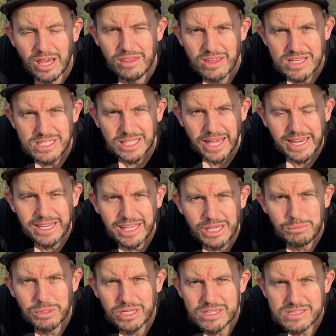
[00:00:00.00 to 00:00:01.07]
There's lane
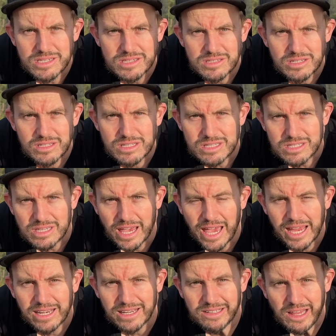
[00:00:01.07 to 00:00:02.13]
keeping assistance
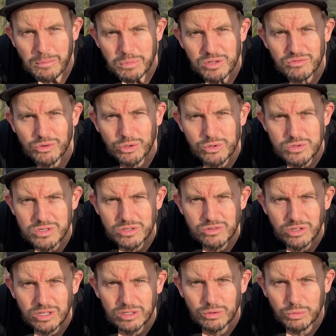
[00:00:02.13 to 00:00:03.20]
and adaptive cruise control,